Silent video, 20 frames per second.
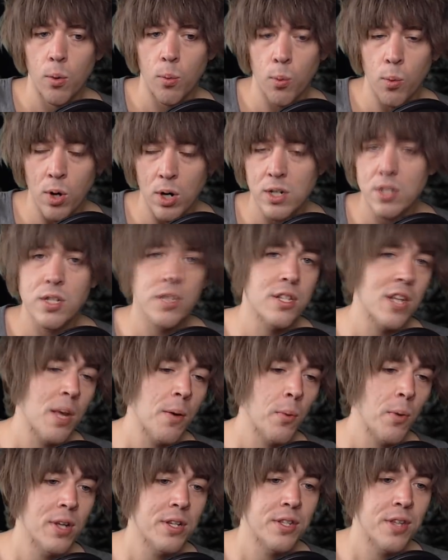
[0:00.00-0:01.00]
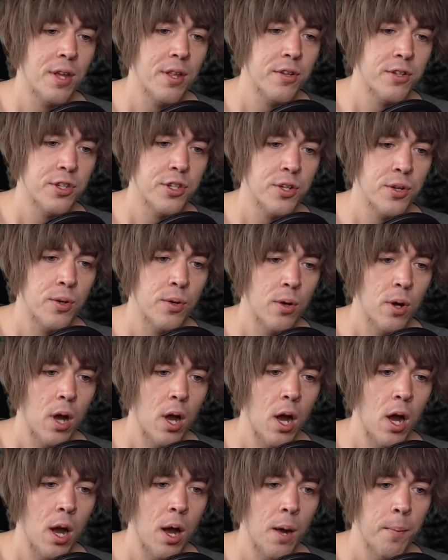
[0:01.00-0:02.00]
Works the same way as the other two.
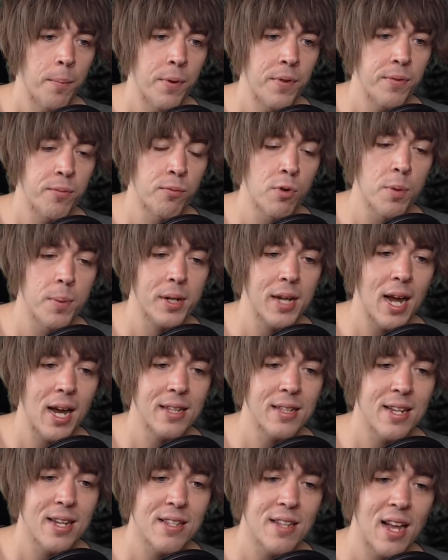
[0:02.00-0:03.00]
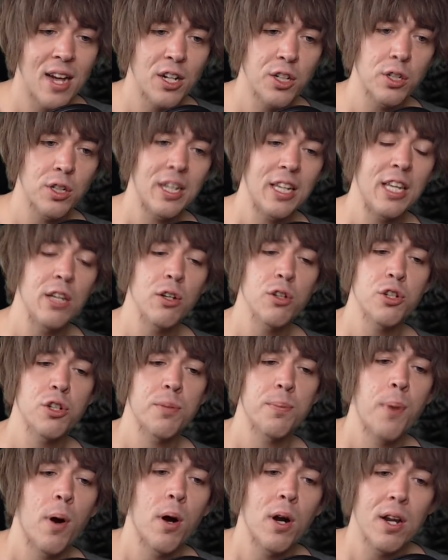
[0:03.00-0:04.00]
But Rubicantes actually heals
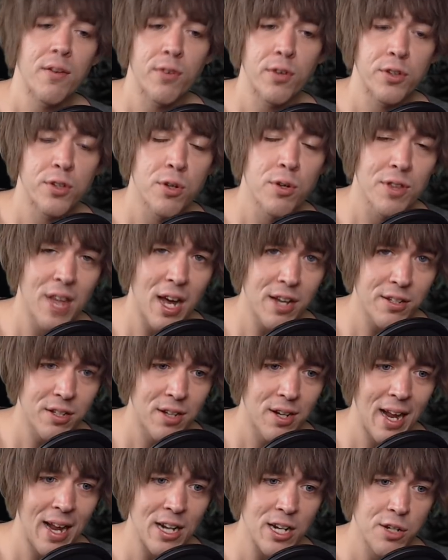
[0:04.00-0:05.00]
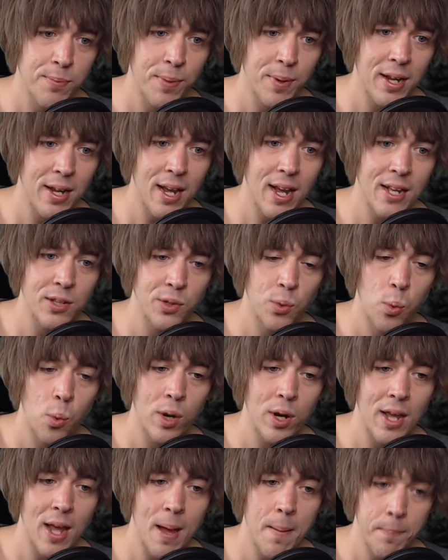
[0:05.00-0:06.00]
your party for 2000 HP and
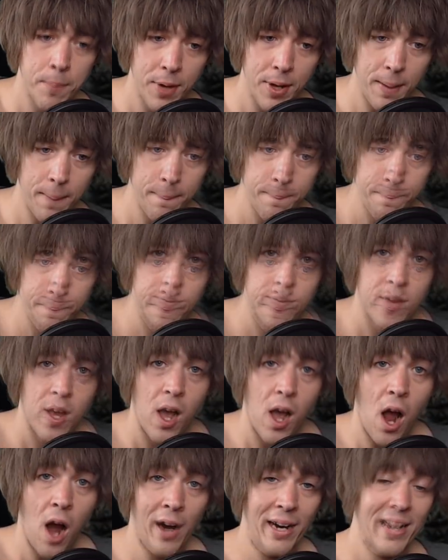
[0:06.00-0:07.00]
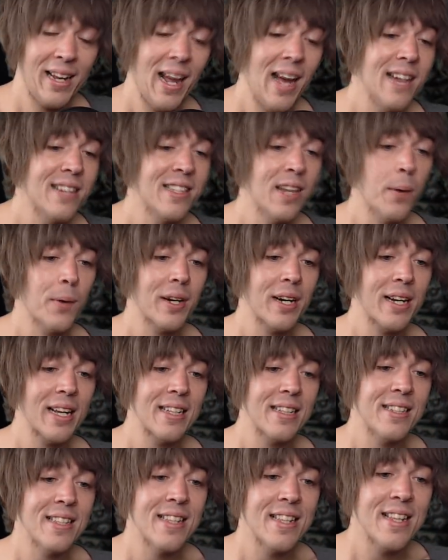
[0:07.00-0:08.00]
20 MP. Alright guys, now we're going to
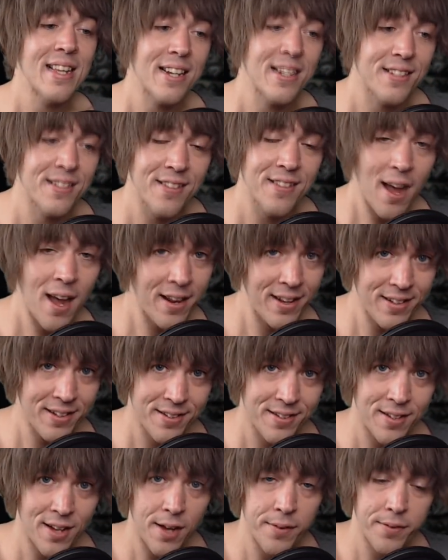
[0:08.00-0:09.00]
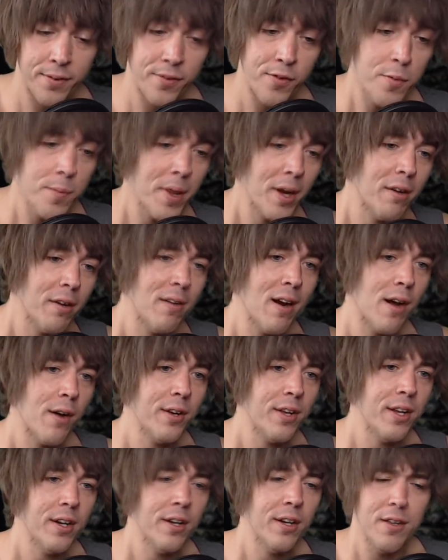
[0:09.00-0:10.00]
get to the exciting stuff. If you've been
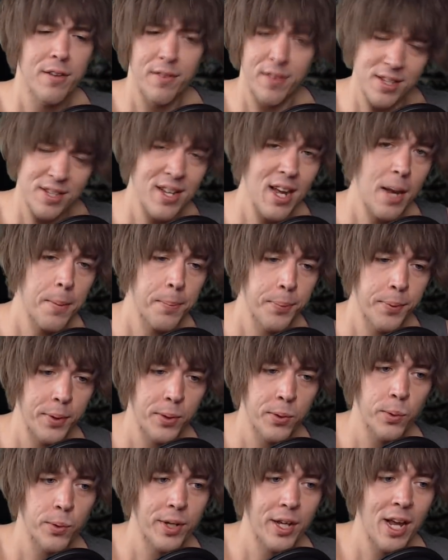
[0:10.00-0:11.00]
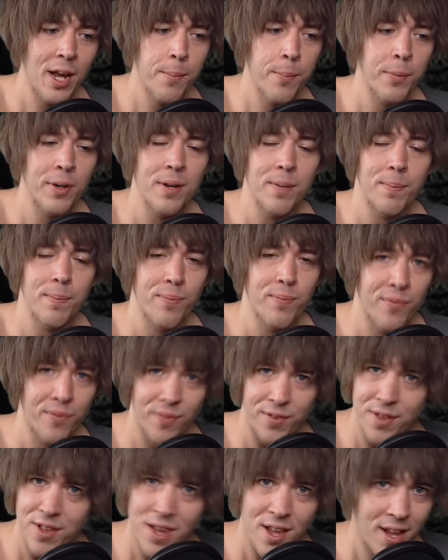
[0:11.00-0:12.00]
around here, he's got a pretty cool kit, but
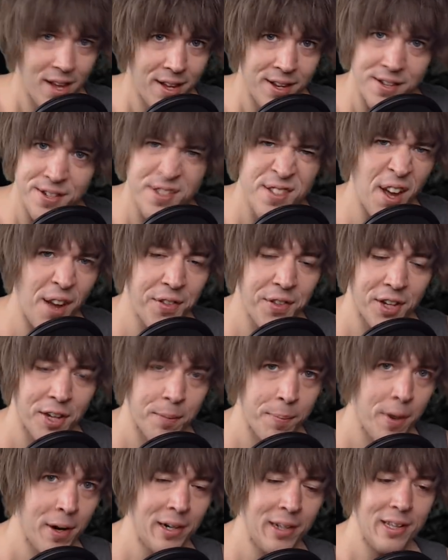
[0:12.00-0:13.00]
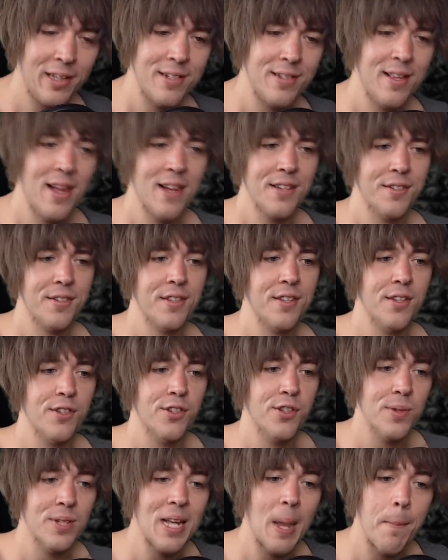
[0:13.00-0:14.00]
it's nothing compared to his last skill.
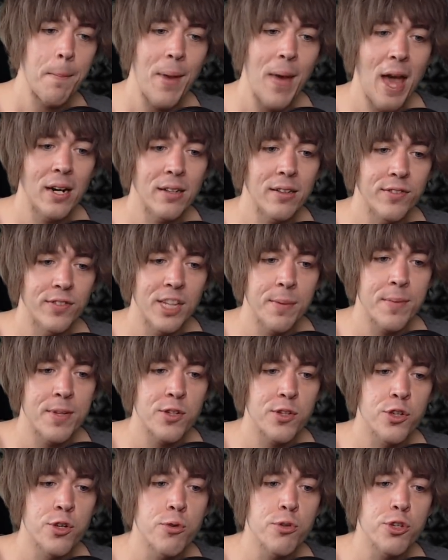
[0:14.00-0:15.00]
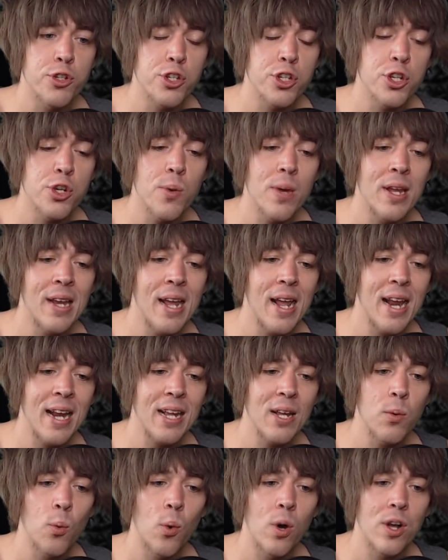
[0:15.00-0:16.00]
So he's got Battle of Demons, use 2 in
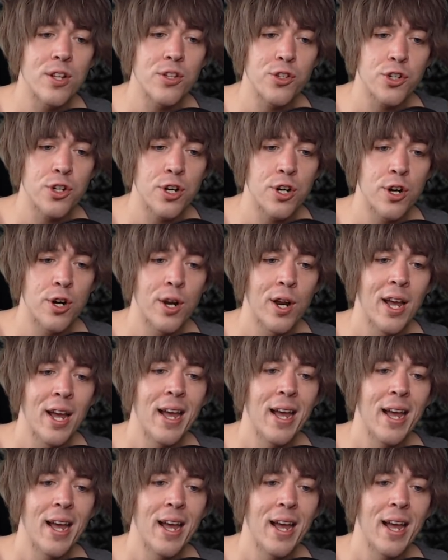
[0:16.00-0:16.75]
any one turn.